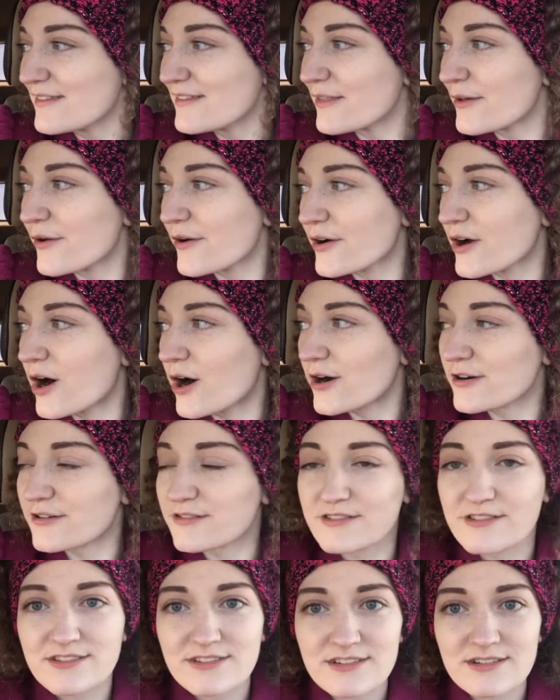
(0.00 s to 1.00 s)
There are
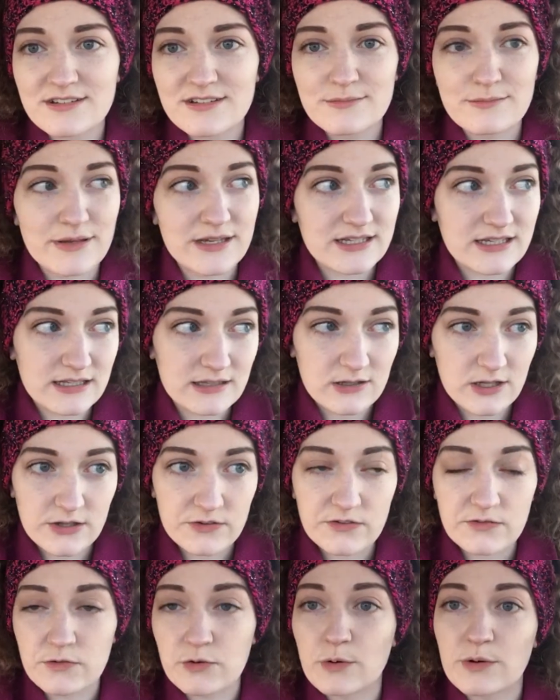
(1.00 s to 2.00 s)
cars making
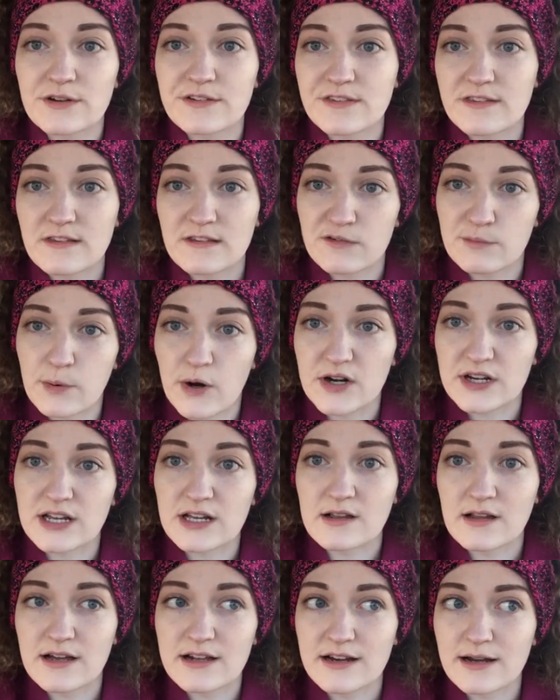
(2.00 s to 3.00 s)
lots of noise in this parking lot,